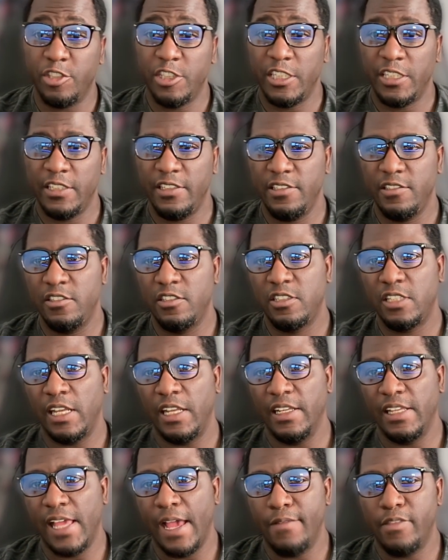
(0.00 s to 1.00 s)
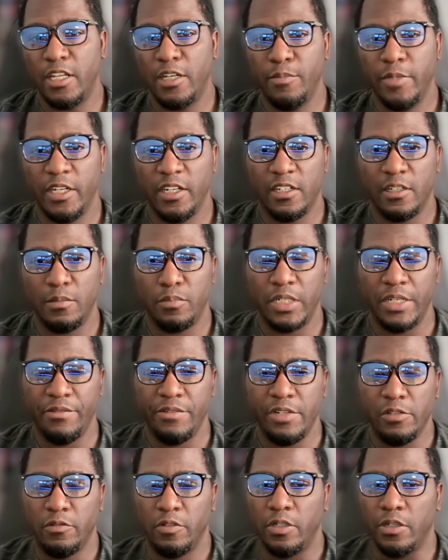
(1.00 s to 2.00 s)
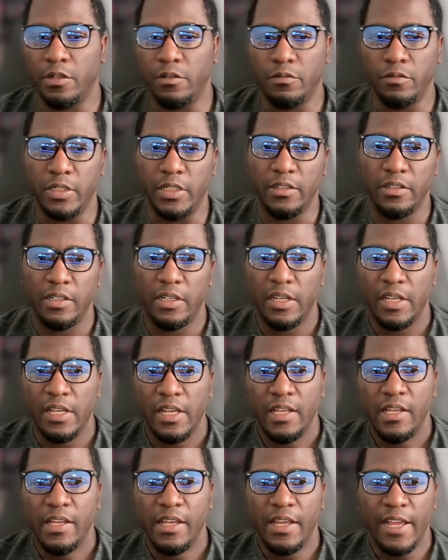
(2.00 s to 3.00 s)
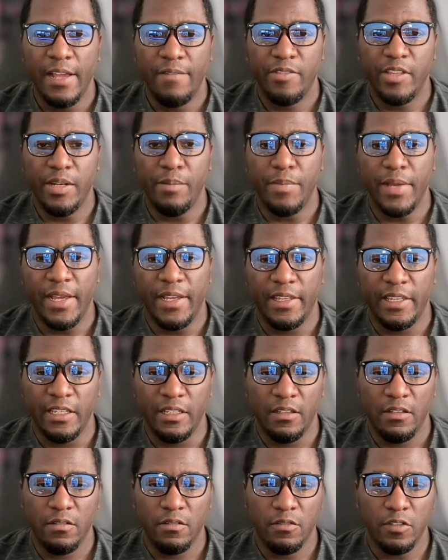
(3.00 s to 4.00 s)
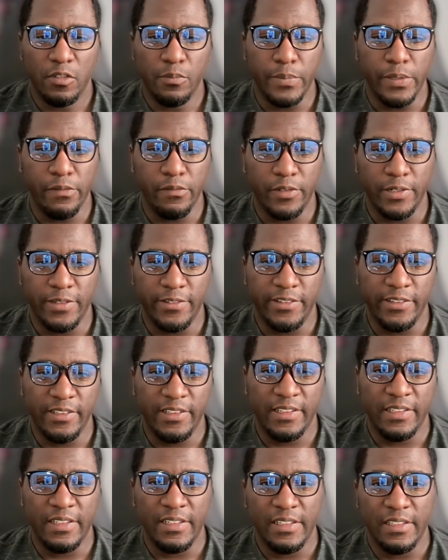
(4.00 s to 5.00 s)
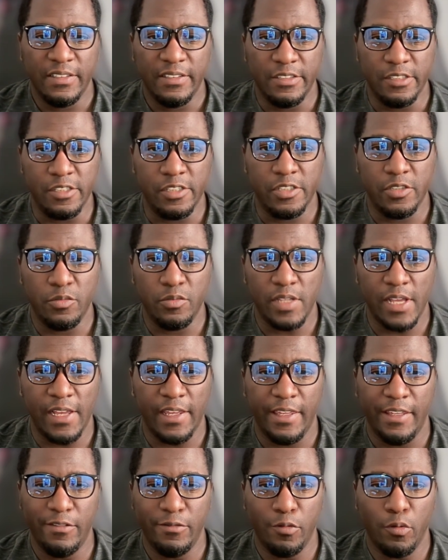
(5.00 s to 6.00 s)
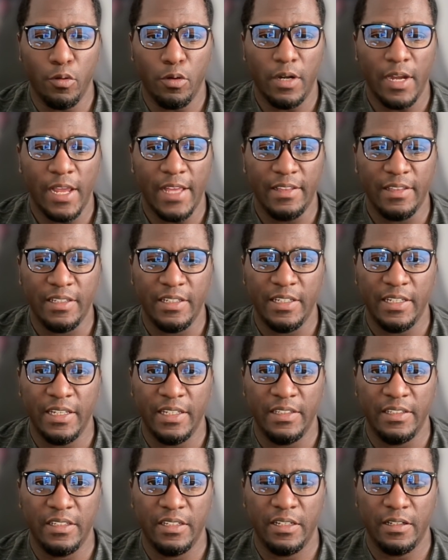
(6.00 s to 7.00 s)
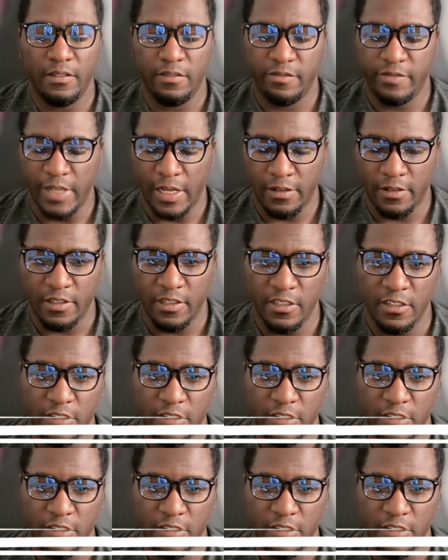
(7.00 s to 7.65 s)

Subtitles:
scenes in Captain America Brave New World where Anthony Mackie will be wearing the suit that he wore at the end of Falcon